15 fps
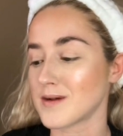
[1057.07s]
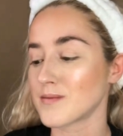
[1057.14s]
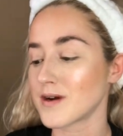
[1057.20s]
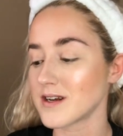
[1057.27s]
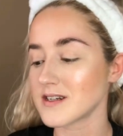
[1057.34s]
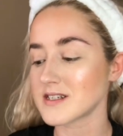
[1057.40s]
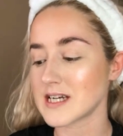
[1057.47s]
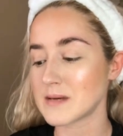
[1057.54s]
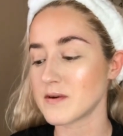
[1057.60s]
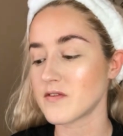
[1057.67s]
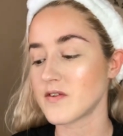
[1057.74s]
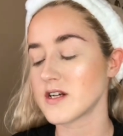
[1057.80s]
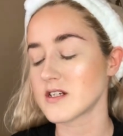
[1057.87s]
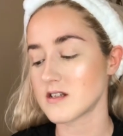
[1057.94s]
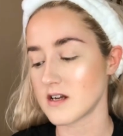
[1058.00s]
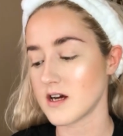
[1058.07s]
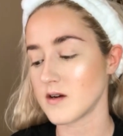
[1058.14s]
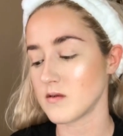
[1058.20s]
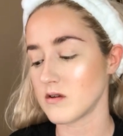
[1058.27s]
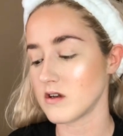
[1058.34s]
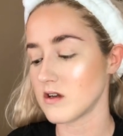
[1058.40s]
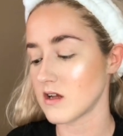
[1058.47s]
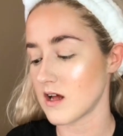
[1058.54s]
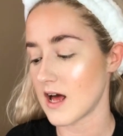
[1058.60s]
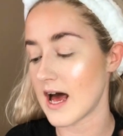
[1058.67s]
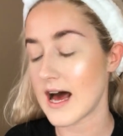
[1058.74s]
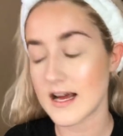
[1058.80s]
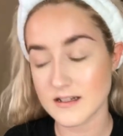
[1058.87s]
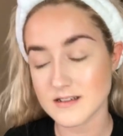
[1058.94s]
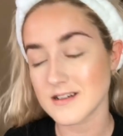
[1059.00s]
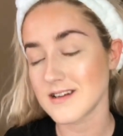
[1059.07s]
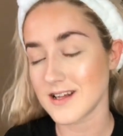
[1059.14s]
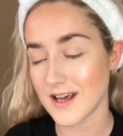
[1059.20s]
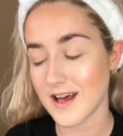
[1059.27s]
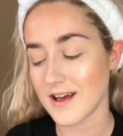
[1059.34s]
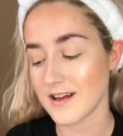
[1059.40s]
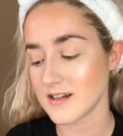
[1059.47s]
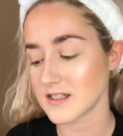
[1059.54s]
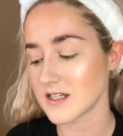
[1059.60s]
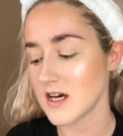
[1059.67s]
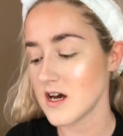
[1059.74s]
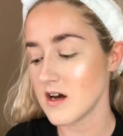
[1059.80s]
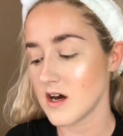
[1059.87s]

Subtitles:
I'm gonna set my face now and at the end.